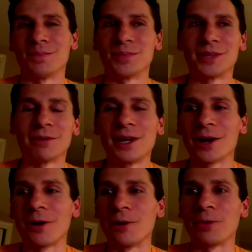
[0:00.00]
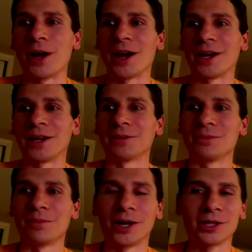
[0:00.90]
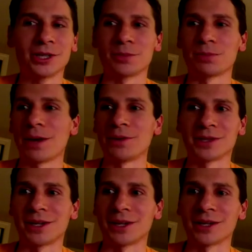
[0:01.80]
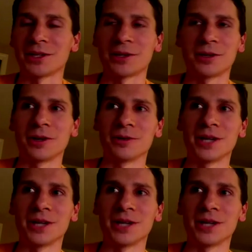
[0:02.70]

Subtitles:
definitely not going away. Market share is probably just going to continue to go